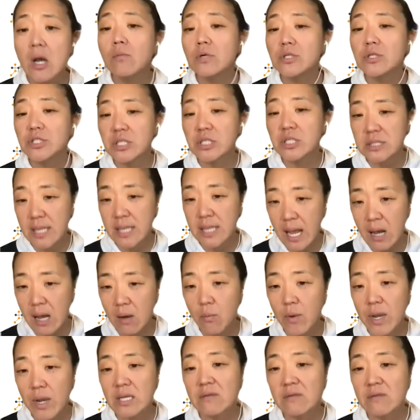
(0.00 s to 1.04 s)
We're just now
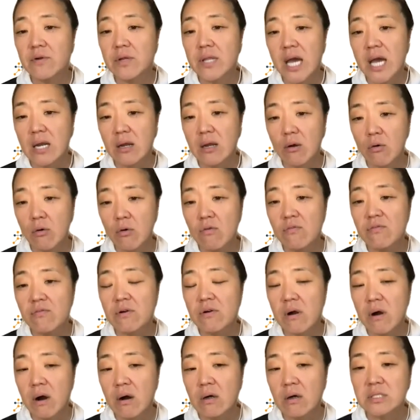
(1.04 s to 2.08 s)
waiting for that
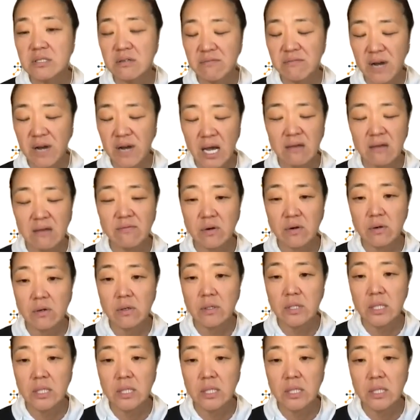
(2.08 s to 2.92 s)
overall survival